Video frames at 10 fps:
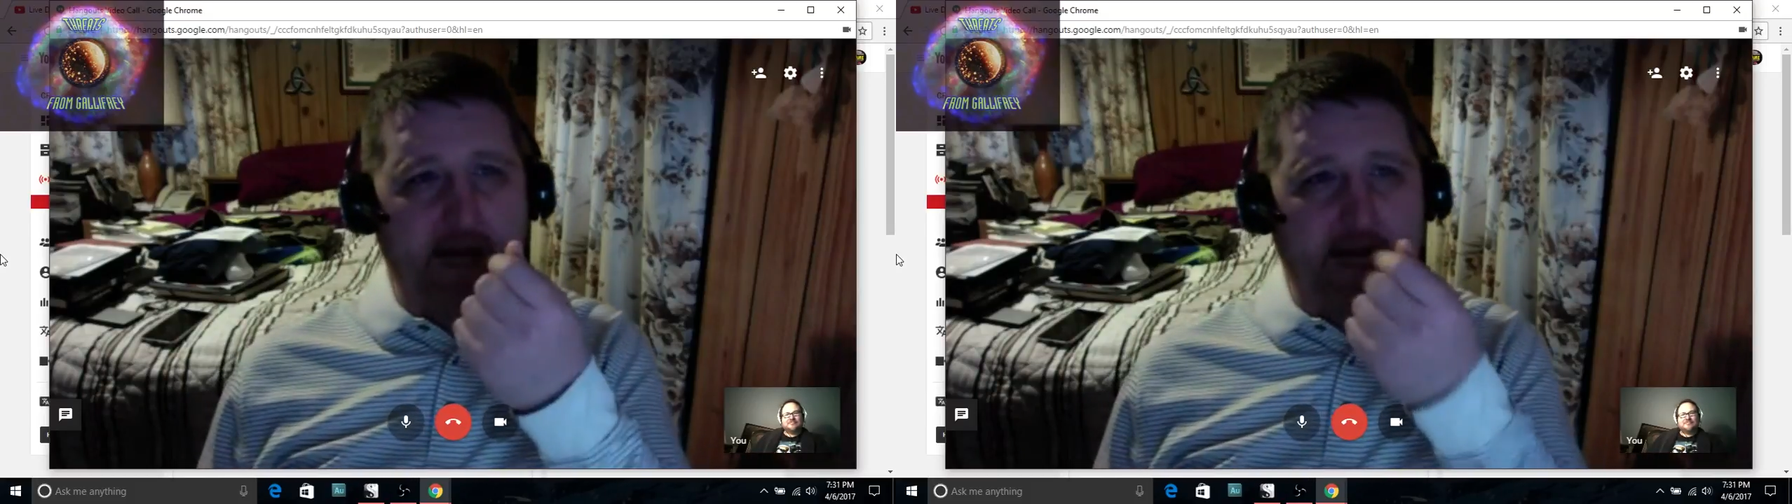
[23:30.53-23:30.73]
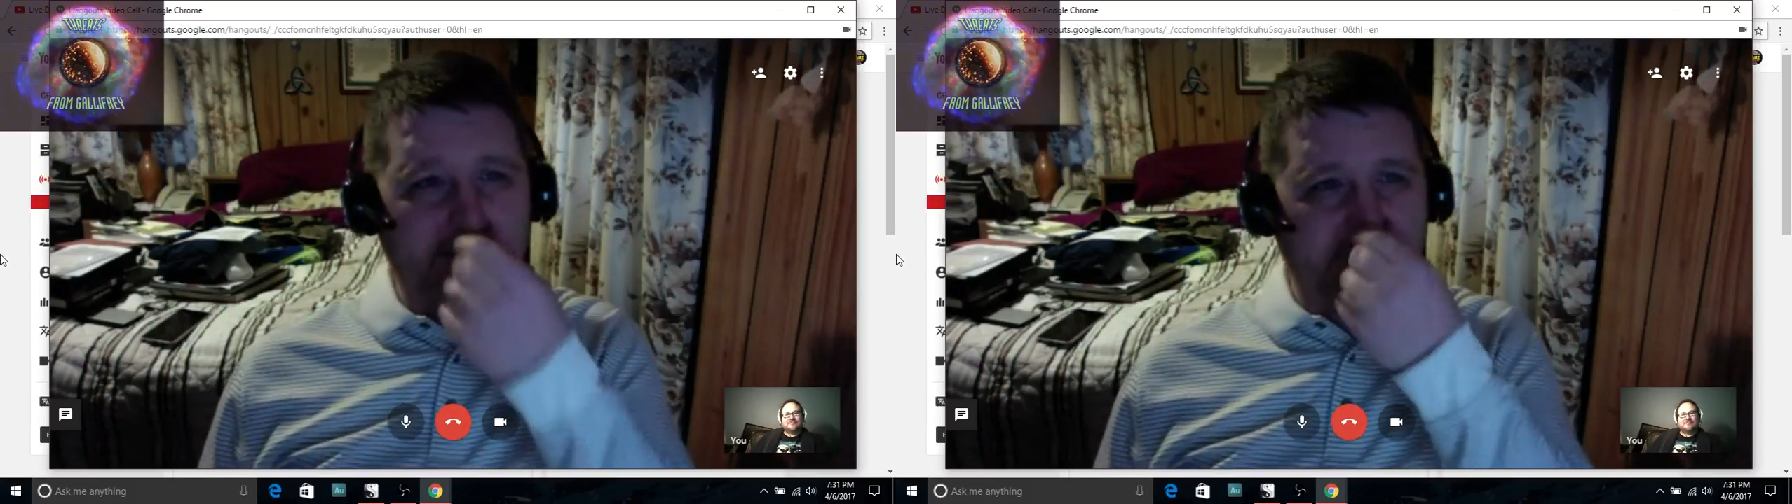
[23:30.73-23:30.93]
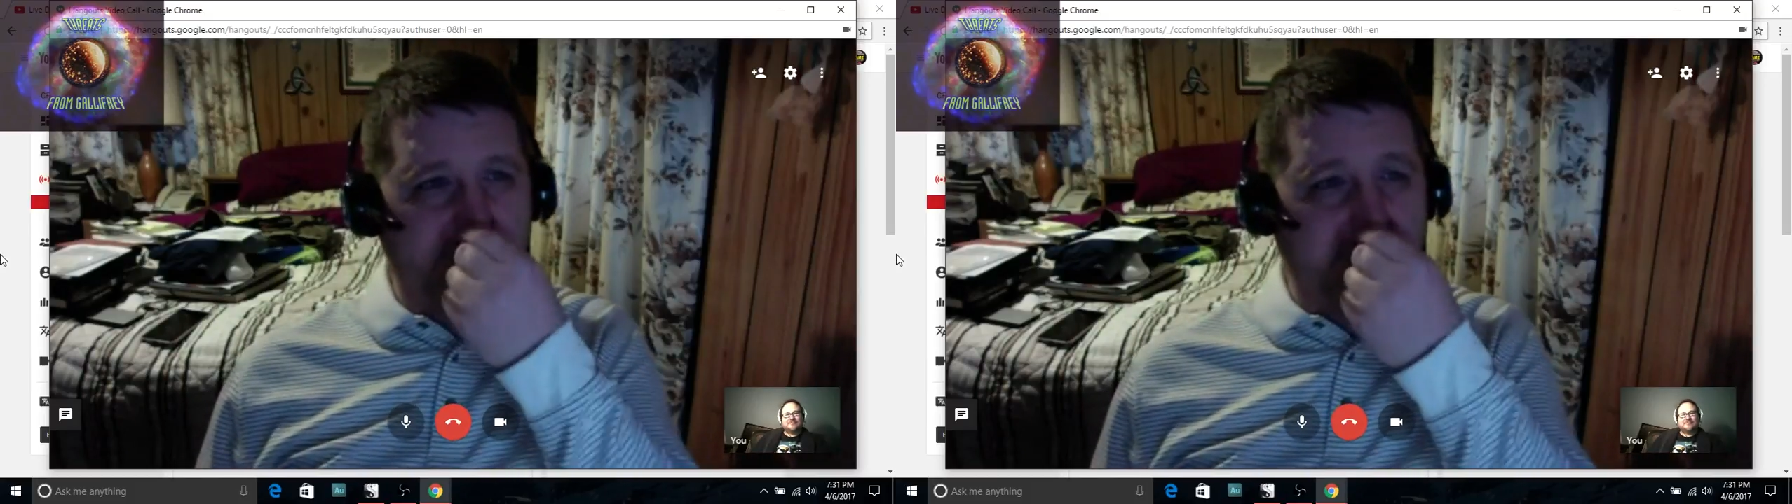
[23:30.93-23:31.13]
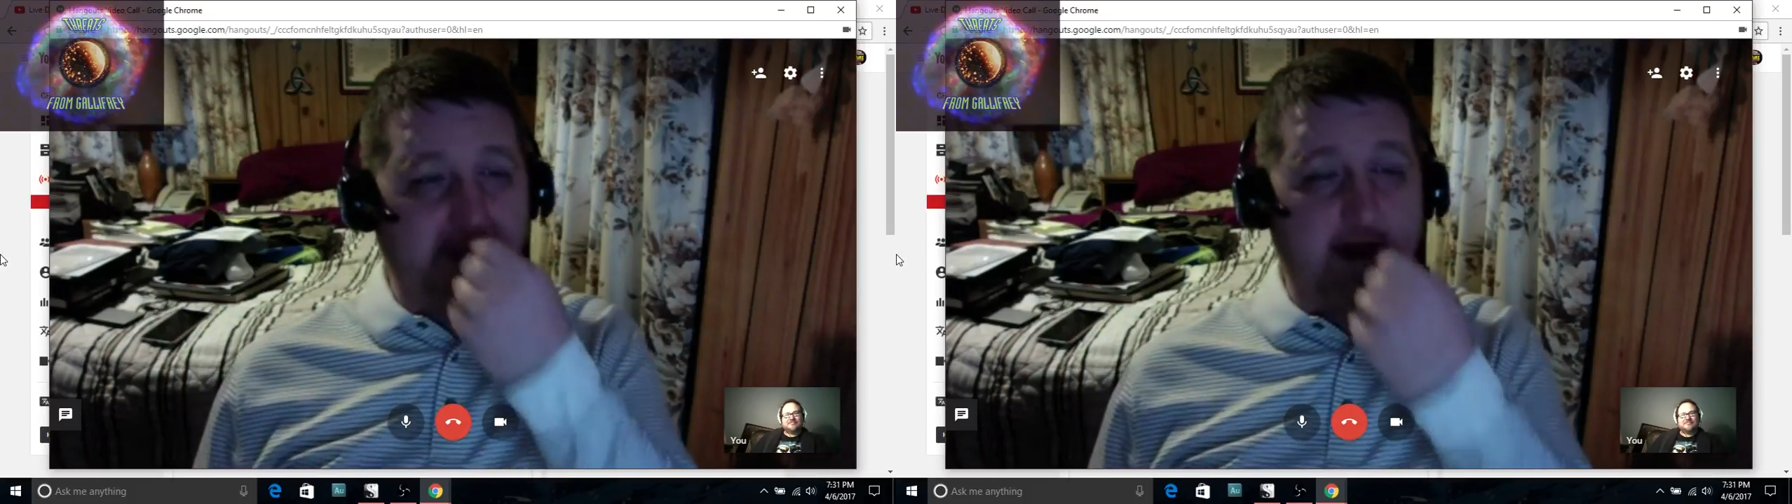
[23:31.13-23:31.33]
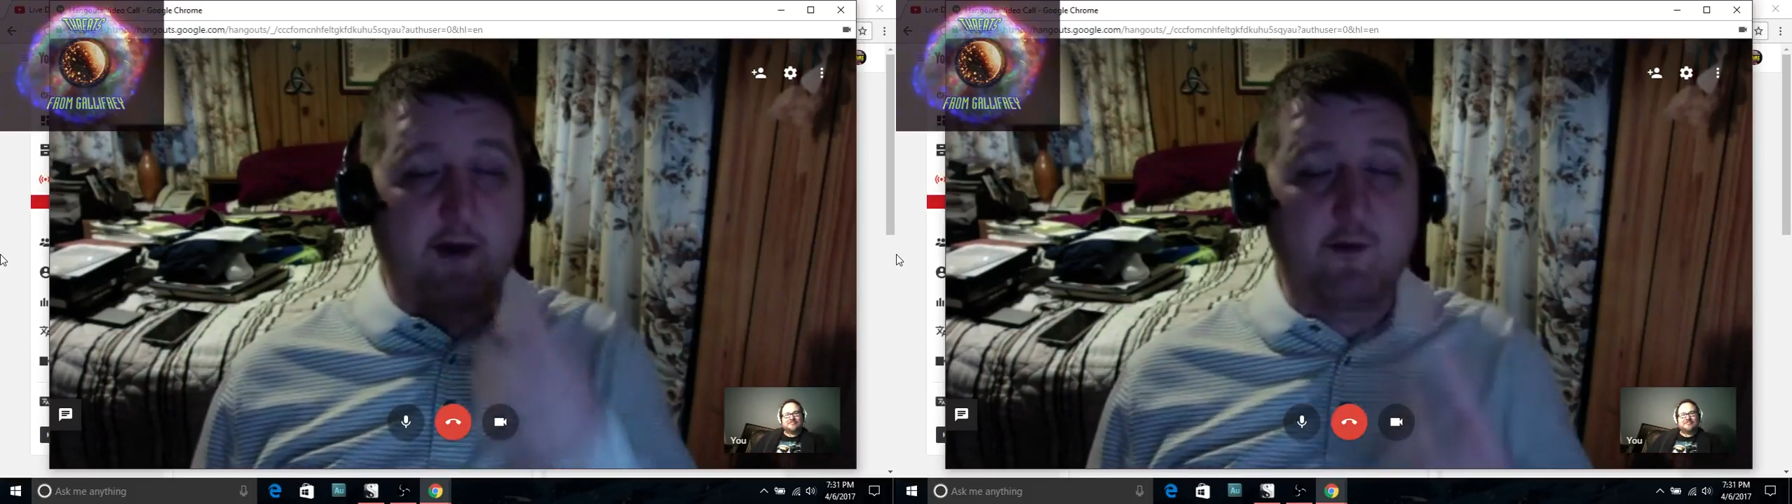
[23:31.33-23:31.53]
I don't know if that
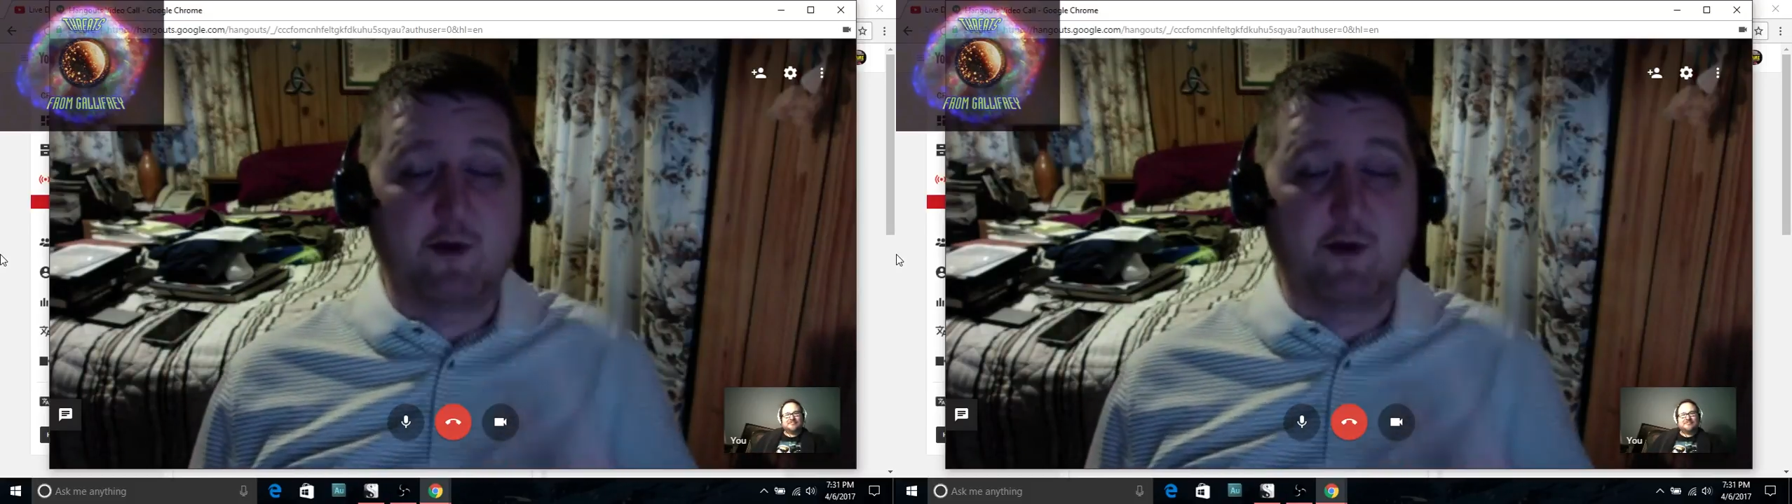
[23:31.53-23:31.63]
I will